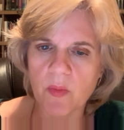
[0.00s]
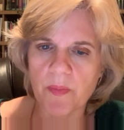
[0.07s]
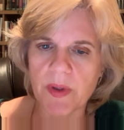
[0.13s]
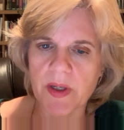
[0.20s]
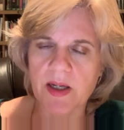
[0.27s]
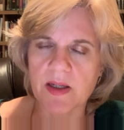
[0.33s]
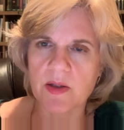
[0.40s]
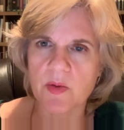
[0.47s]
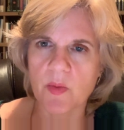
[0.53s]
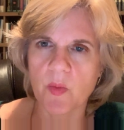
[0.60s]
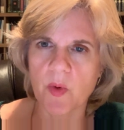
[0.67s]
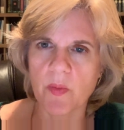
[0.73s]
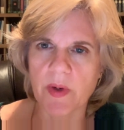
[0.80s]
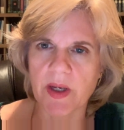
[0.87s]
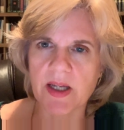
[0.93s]
Because
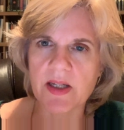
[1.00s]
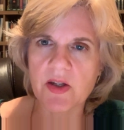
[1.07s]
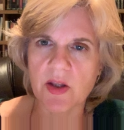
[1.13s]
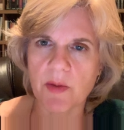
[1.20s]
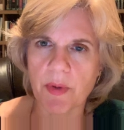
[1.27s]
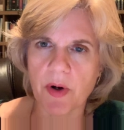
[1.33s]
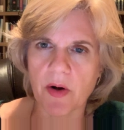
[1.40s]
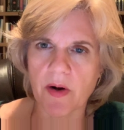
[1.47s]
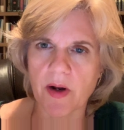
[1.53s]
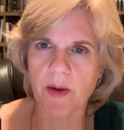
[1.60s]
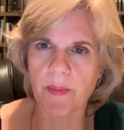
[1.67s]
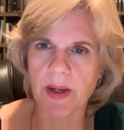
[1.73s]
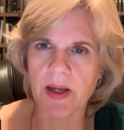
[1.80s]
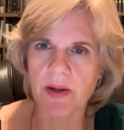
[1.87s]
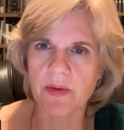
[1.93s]
when we get to the part
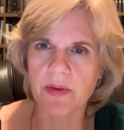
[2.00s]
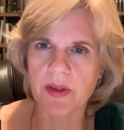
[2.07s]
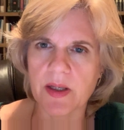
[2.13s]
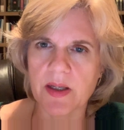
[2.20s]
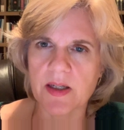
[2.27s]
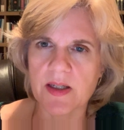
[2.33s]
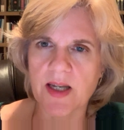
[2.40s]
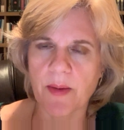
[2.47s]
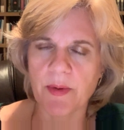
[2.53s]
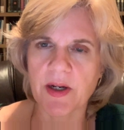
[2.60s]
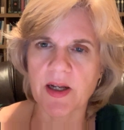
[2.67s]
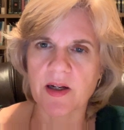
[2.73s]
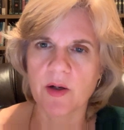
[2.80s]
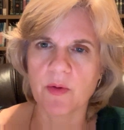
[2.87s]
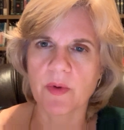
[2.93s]
about the
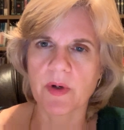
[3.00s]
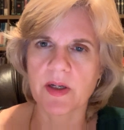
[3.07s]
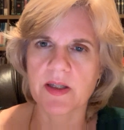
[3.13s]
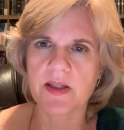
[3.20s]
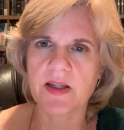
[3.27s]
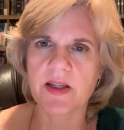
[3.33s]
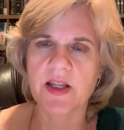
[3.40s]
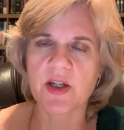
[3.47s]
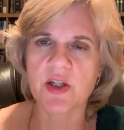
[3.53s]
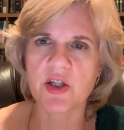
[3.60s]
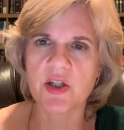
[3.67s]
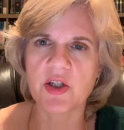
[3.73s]
tabernacle, we're going to see that